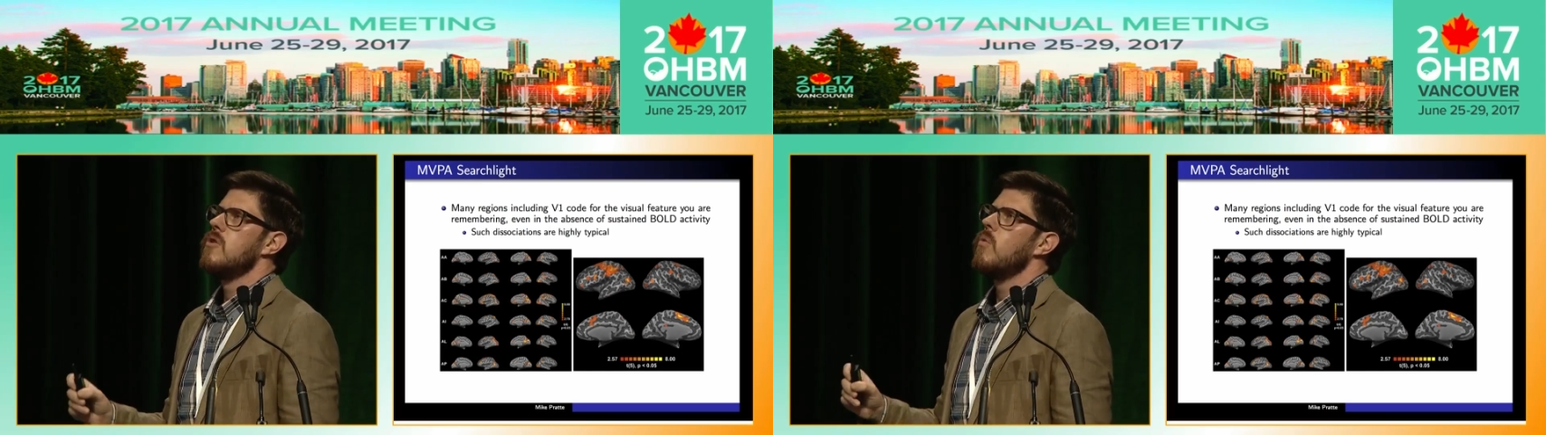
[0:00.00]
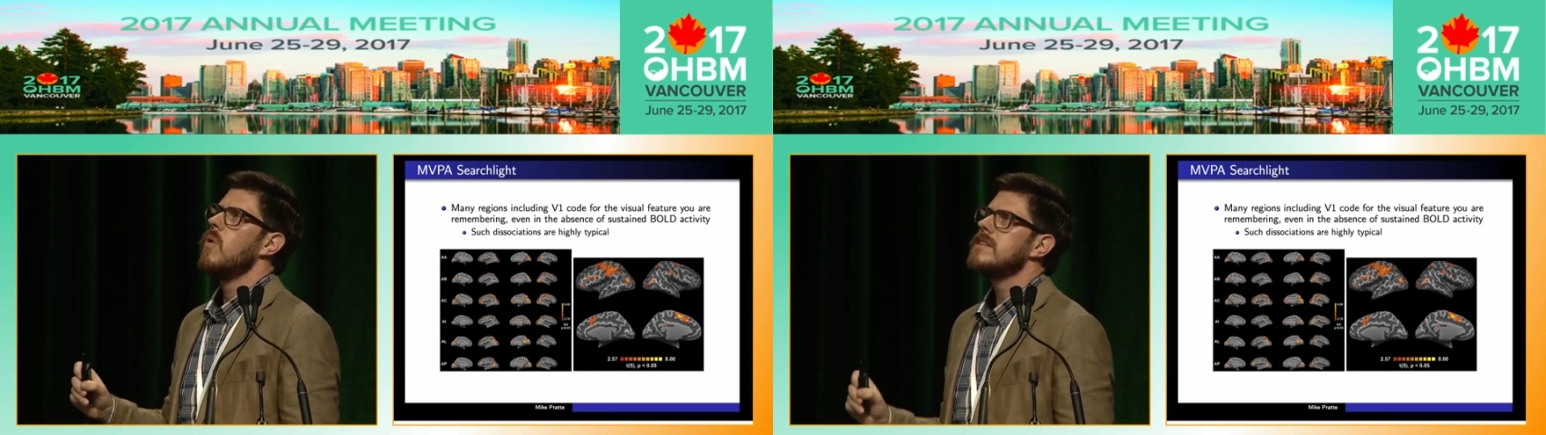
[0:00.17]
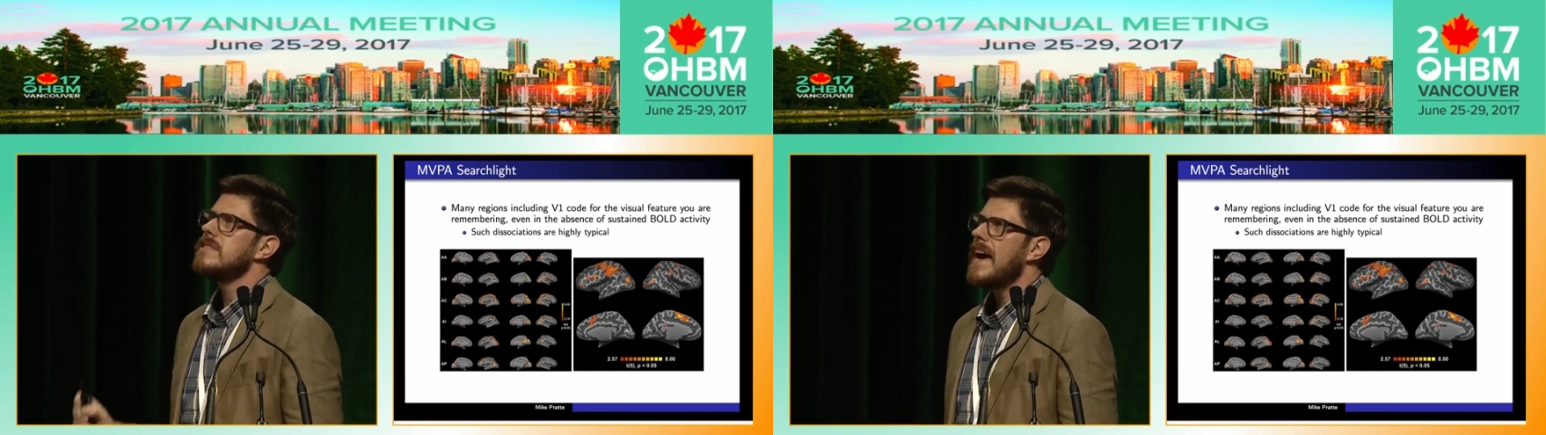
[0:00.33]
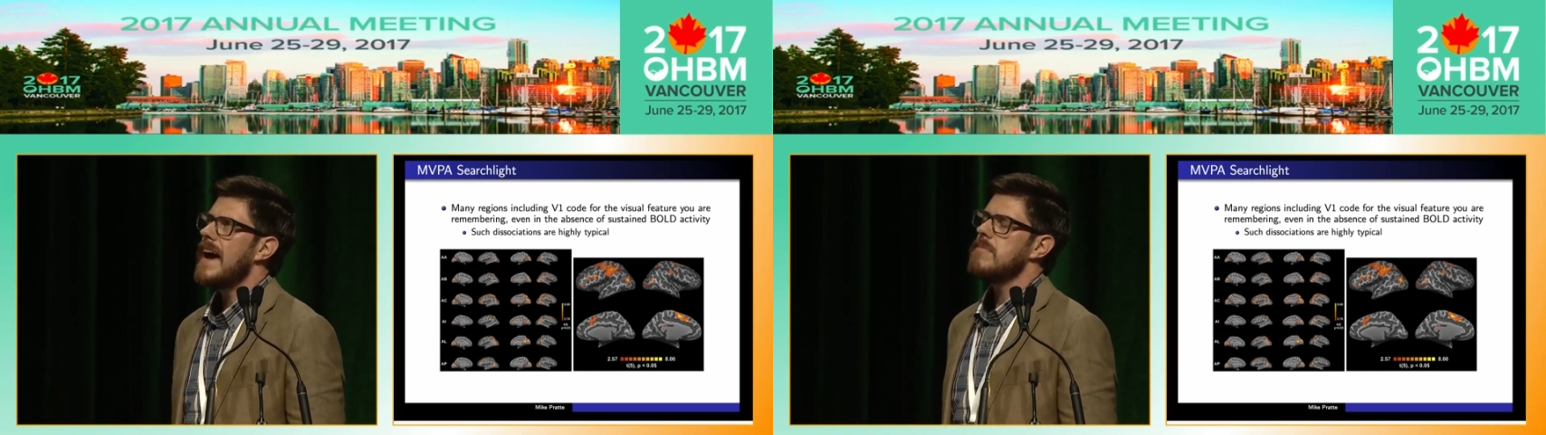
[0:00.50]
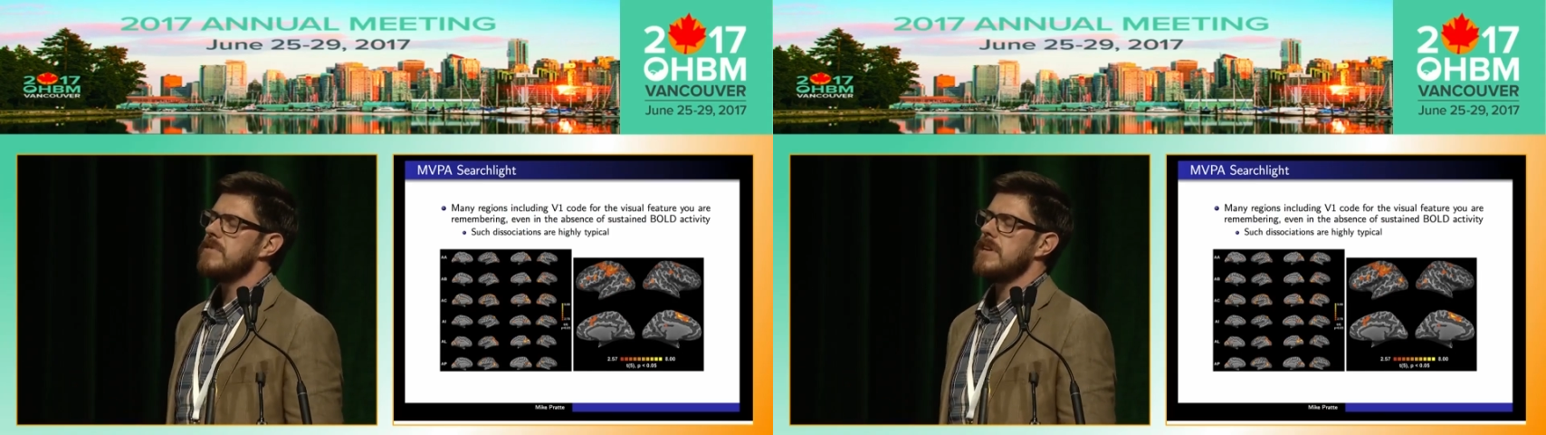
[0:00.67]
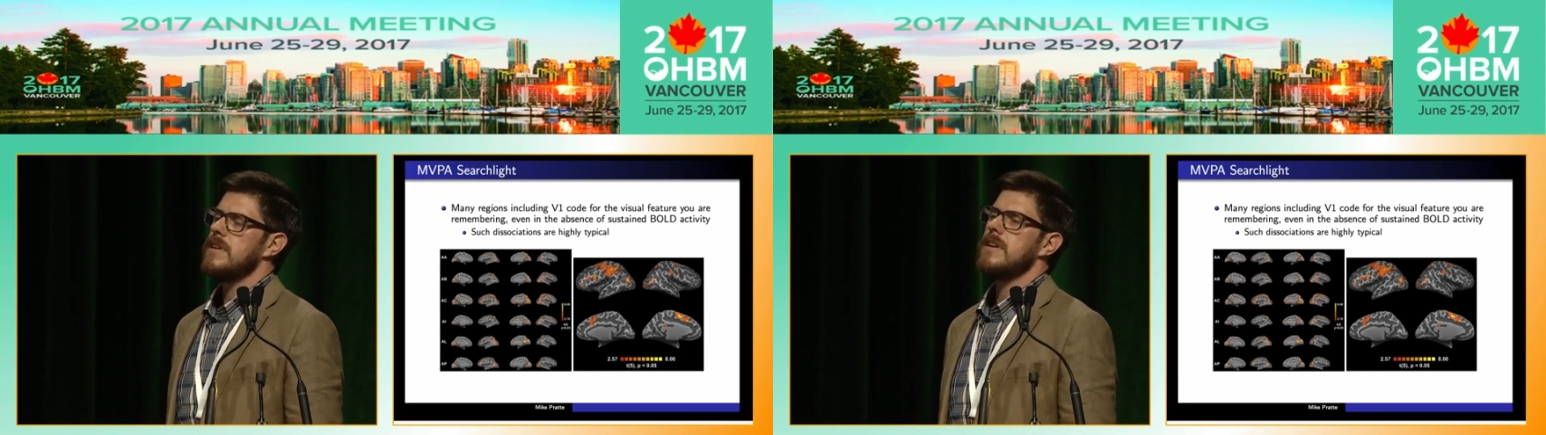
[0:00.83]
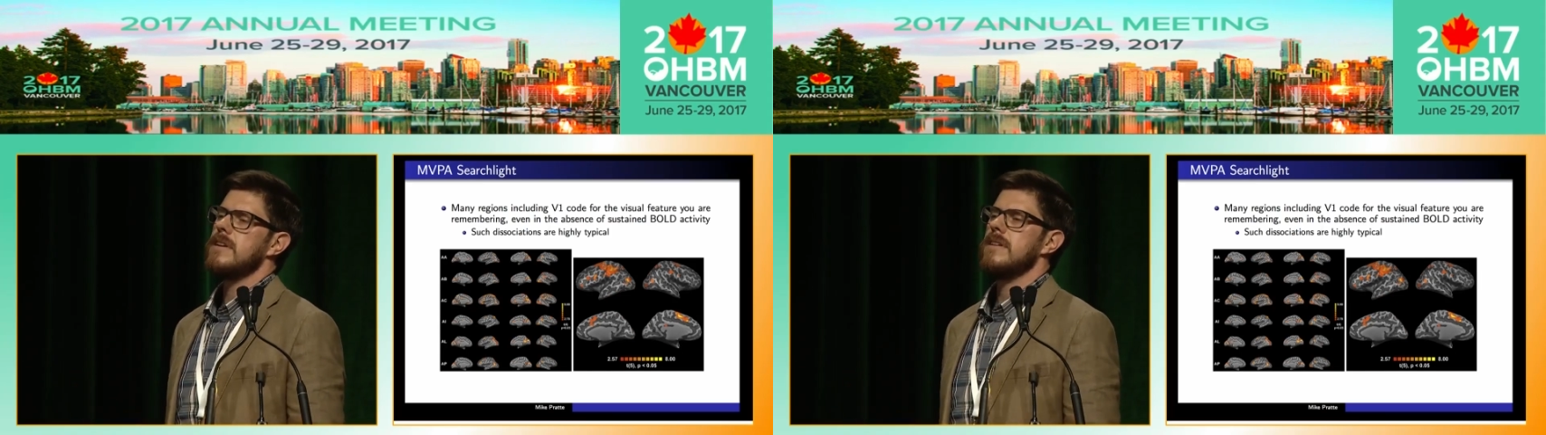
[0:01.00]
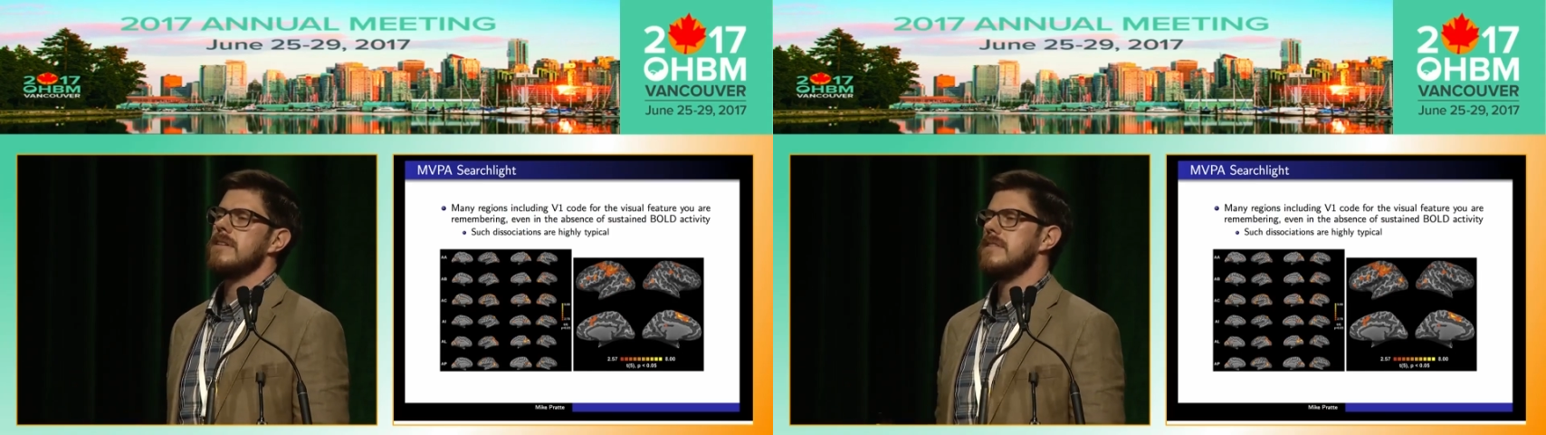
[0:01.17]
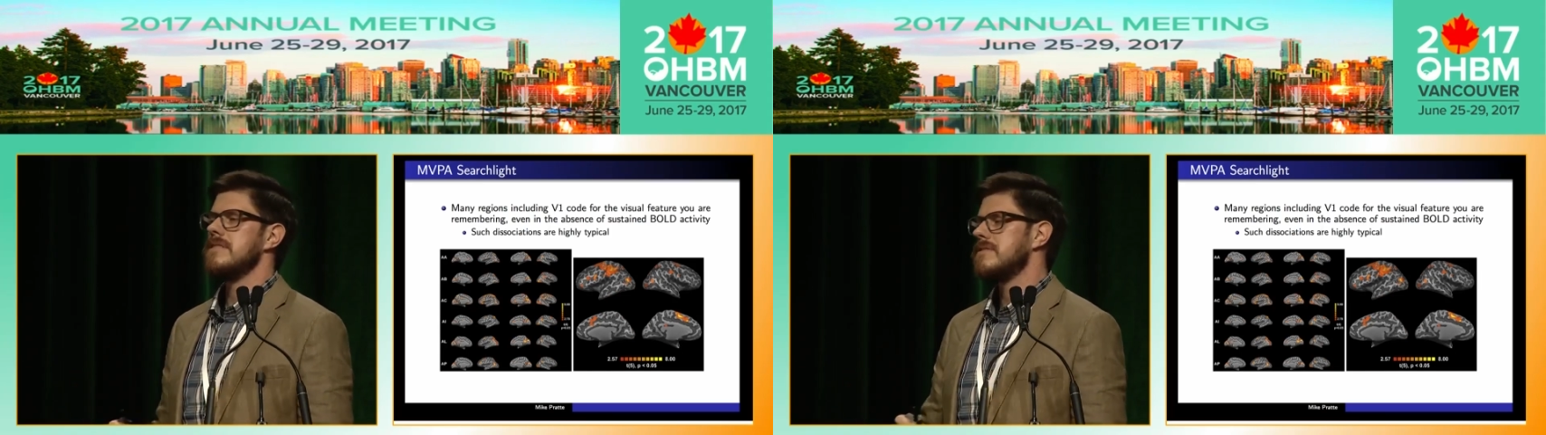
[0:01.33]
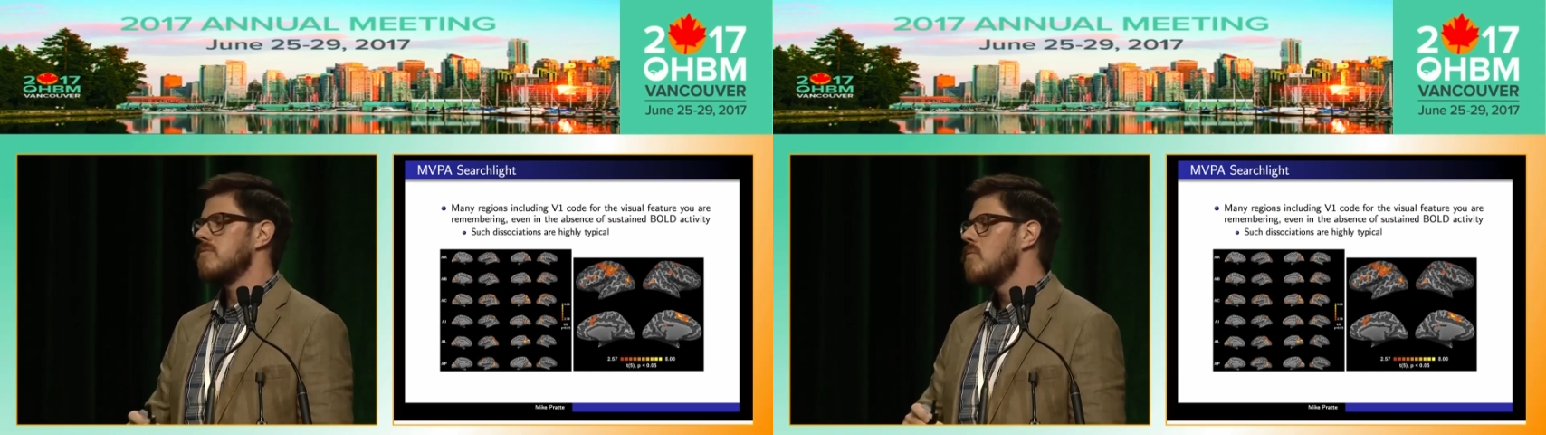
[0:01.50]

what's happening here is